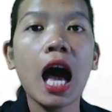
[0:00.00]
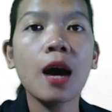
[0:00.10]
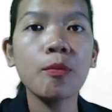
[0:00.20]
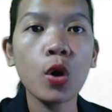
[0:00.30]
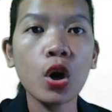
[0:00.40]

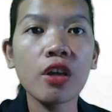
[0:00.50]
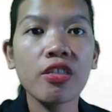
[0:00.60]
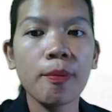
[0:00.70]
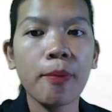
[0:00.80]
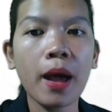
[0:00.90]
among
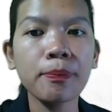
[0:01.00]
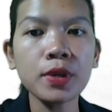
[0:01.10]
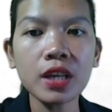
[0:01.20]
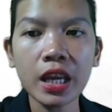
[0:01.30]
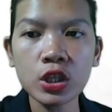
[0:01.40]
the
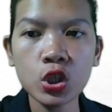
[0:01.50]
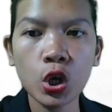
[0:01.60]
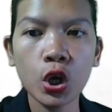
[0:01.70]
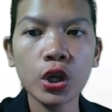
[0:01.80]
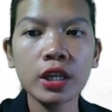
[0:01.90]

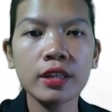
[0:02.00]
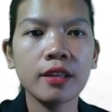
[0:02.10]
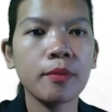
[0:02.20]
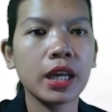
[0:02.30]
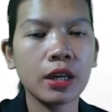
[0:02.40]
population,
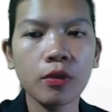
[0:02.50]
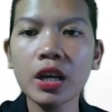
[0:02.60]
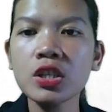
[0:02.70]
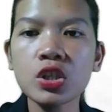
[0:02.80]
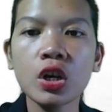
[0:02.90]
the
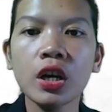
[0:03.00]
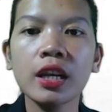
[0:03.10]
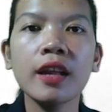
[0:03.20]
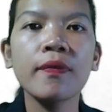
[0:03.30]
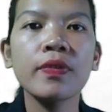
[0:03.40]
migration,